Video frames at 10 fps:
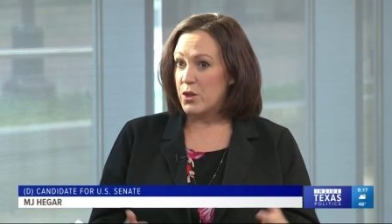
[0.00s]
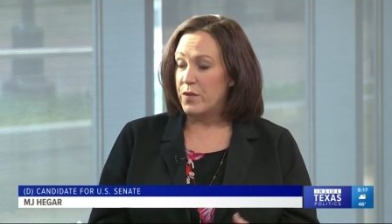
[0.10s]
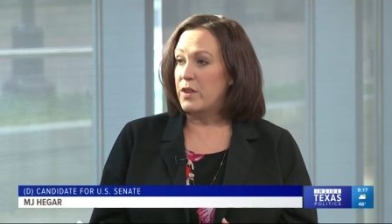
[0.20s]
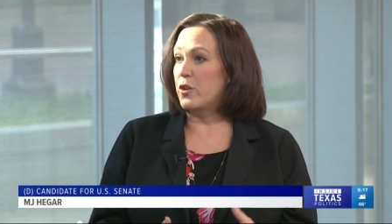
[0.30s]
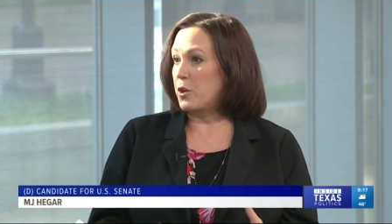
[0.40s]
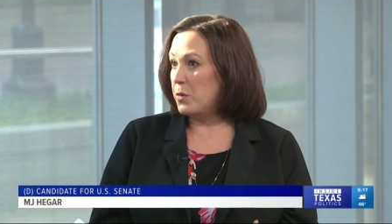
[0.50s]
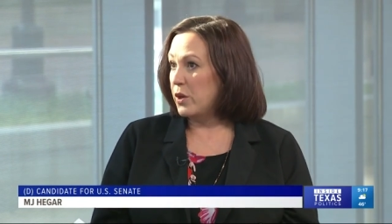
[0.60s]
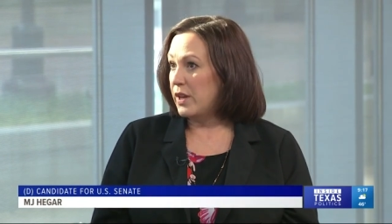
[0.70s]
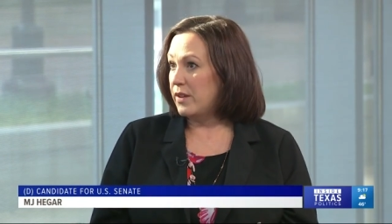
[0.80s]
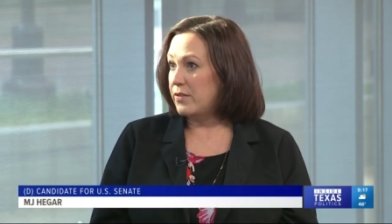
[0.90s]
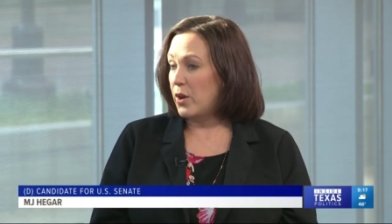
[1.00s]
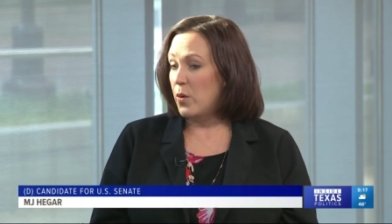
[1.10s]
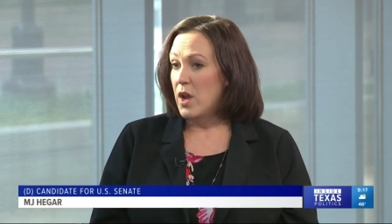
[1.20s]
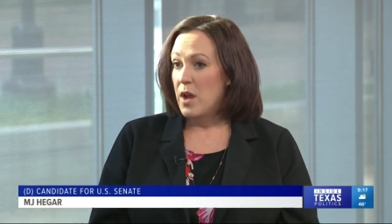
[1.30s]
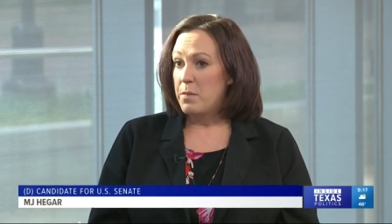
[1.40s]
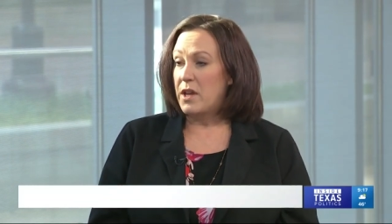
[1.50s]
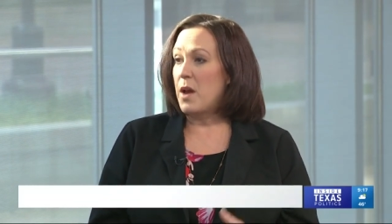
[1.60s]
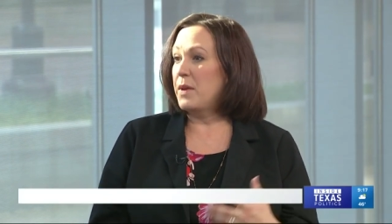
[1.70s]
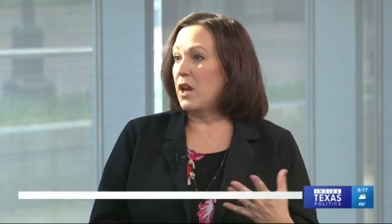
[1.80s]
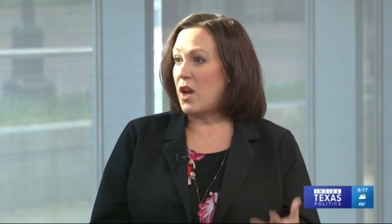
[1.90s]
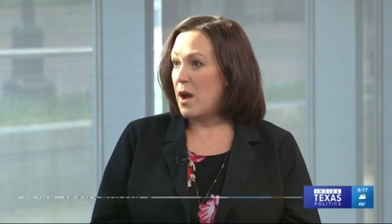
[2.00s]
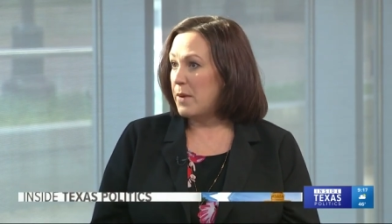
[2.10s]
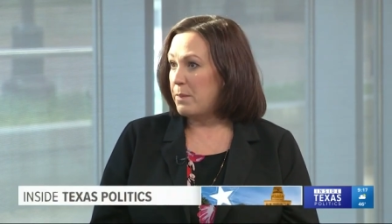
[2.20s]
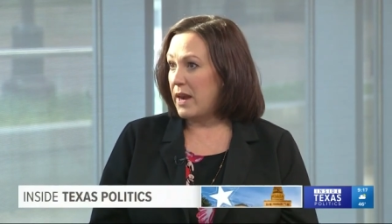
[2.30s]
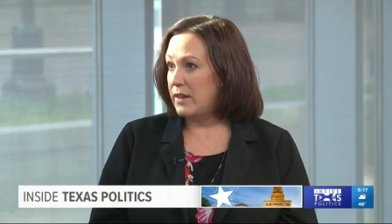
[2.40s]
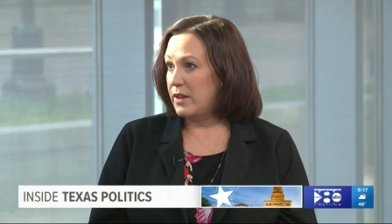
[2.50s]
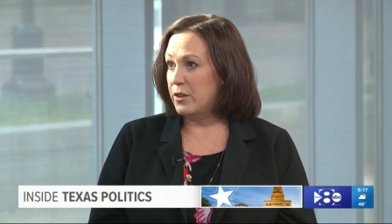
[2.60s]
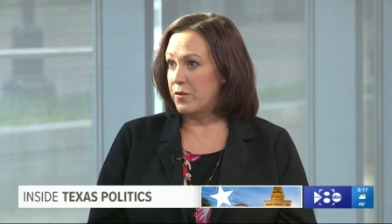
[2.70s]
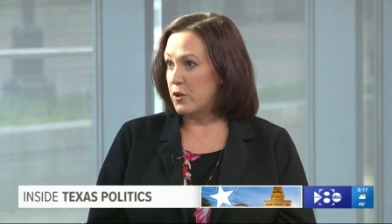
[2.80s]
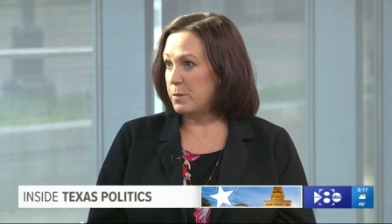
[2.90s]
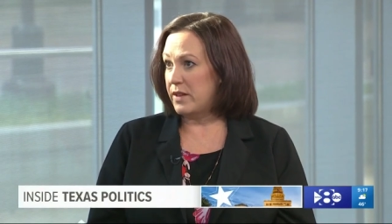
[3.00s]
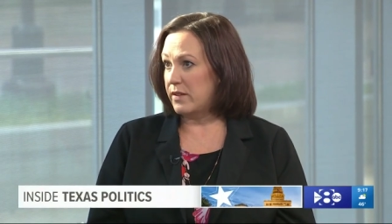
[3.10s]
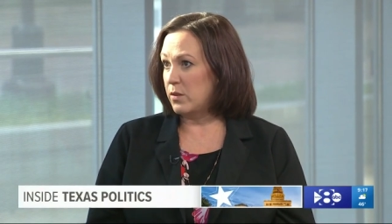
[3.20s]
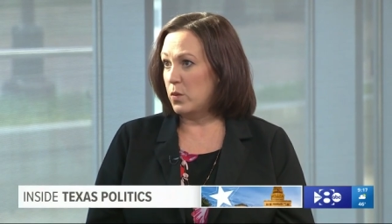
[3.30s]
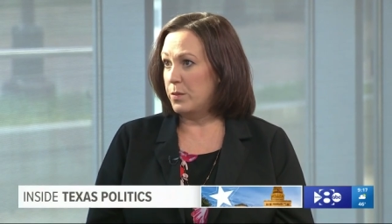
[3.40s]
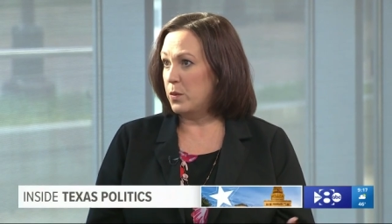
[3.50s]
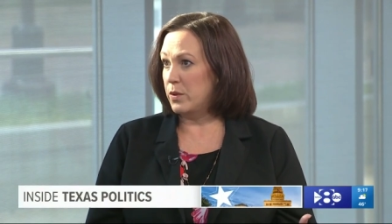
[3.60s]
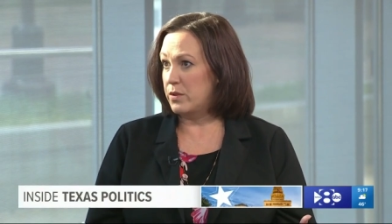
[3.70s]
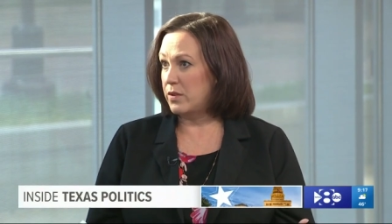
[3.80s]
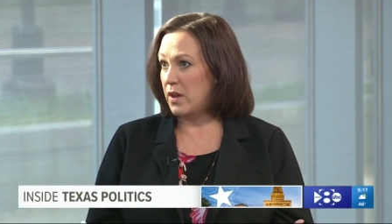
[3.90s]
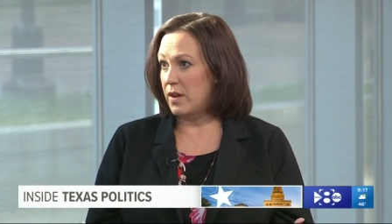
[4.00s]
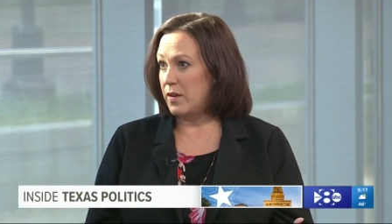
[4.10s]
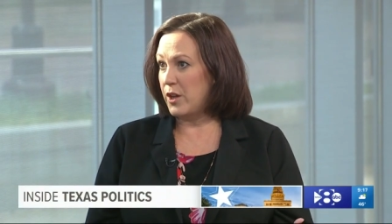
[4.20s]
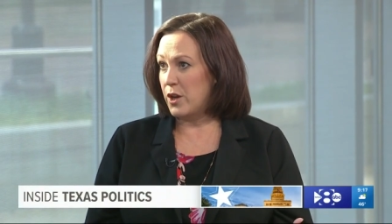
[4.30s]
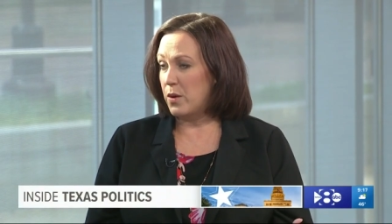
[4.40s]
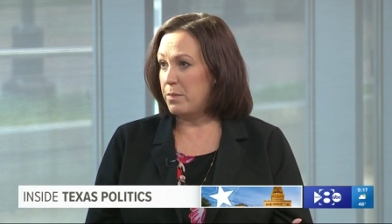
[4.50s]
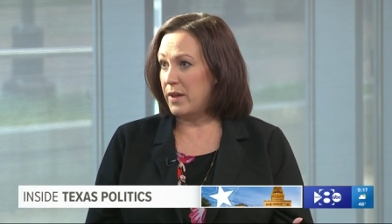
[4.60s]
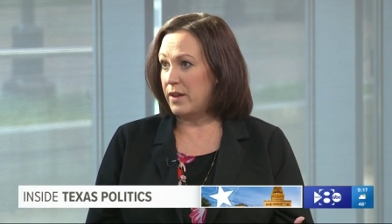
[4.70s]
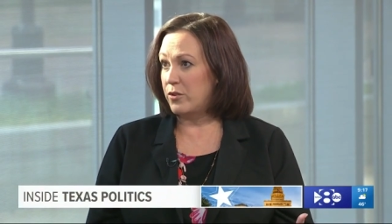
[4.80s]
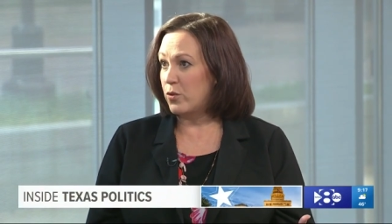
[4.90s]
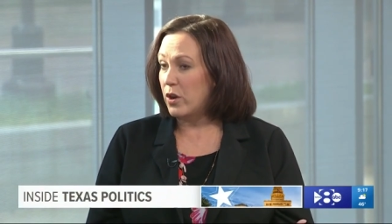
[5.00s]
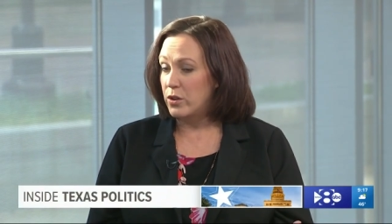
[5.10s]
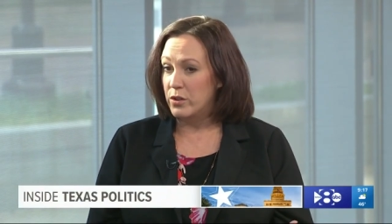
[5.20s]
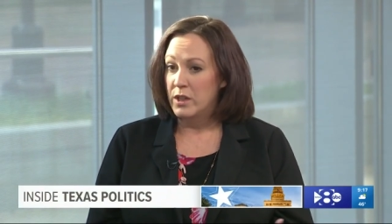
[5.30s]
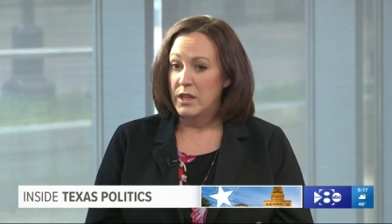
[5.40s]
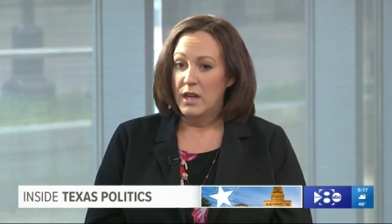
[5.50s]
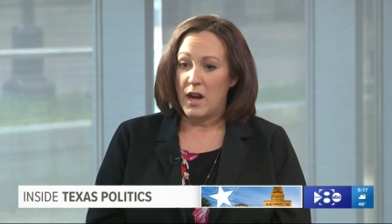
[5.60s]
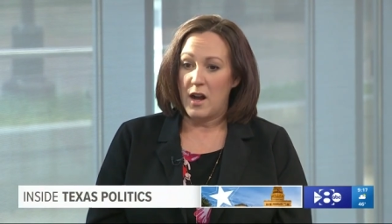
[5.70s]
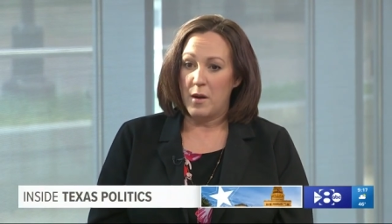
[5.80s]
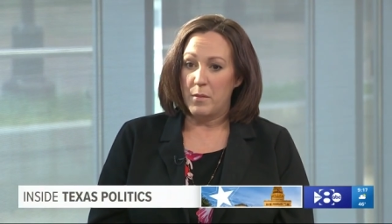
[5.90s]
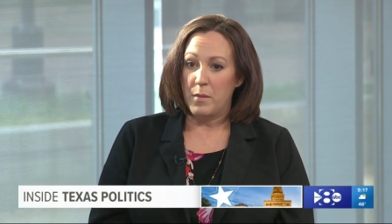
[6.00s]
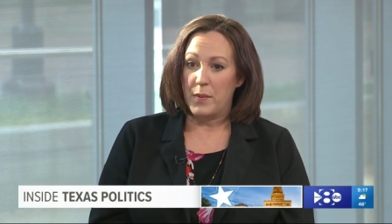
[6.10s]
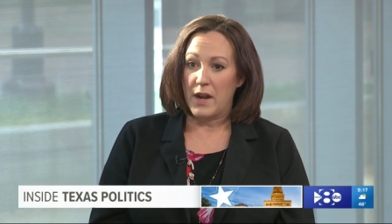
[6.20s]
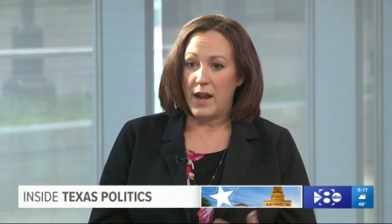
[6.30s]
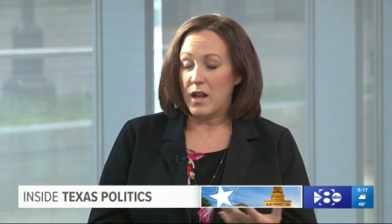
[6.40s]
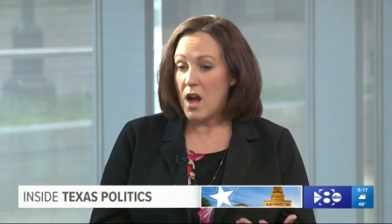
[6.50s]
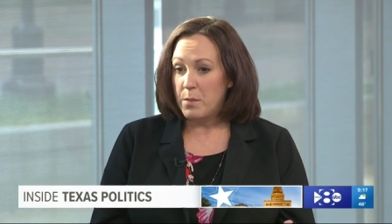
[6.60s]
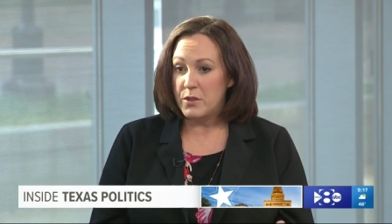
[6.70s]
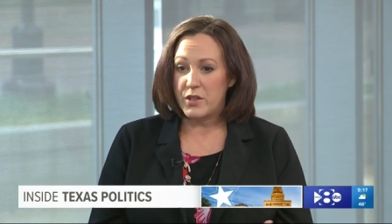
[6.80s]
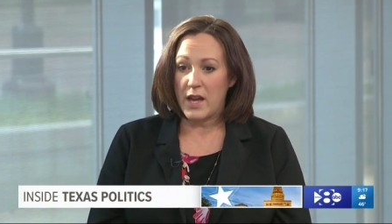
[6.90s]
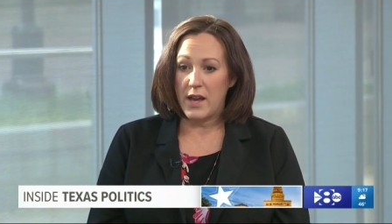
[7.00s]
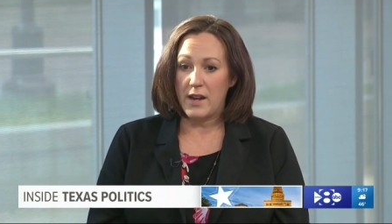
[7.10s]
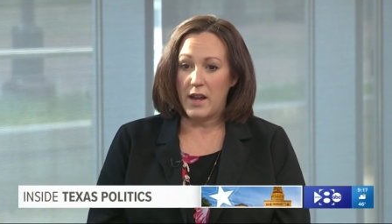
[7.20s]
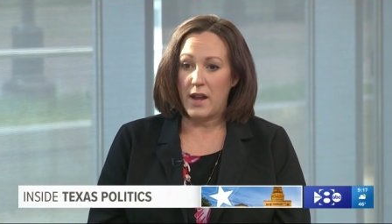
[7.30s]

serving their community. So becoming a combat pilot in the first place as a woman was, uh, you know, a big struggle, um, but I accomplished that.